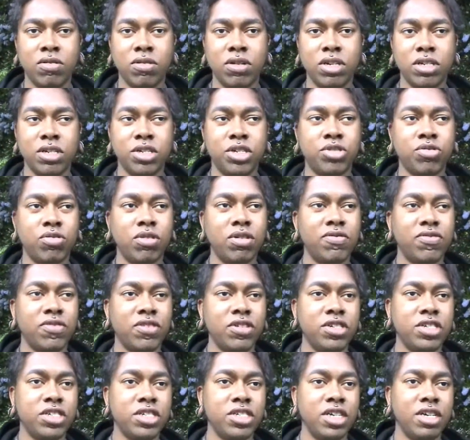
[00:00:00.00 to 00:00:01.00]
the short
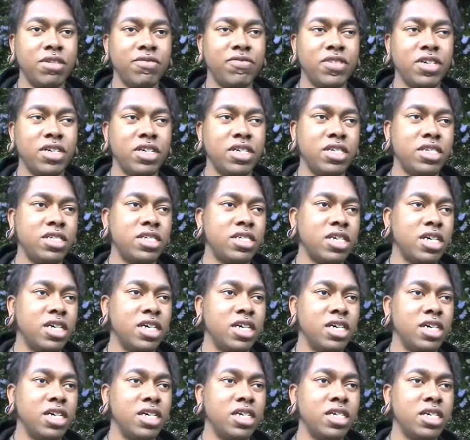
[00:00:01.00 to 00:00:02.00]
version of it is,
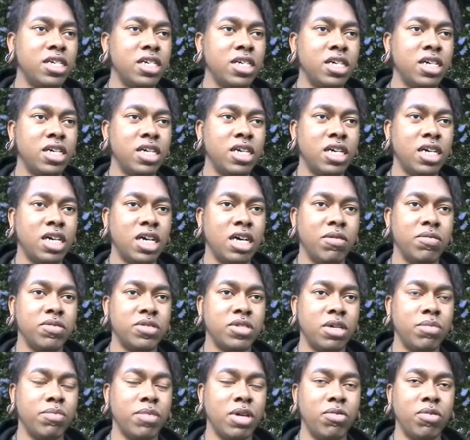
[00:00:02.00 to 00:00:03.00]
I
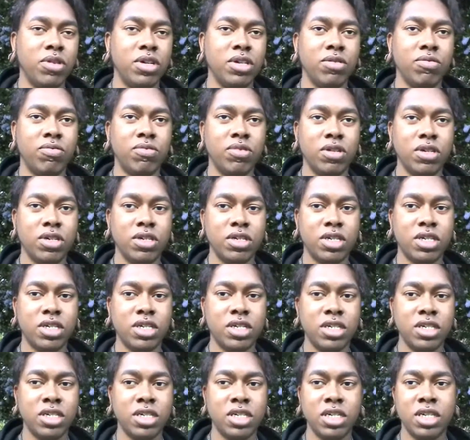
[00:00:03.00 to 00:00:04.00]
was on my way to work,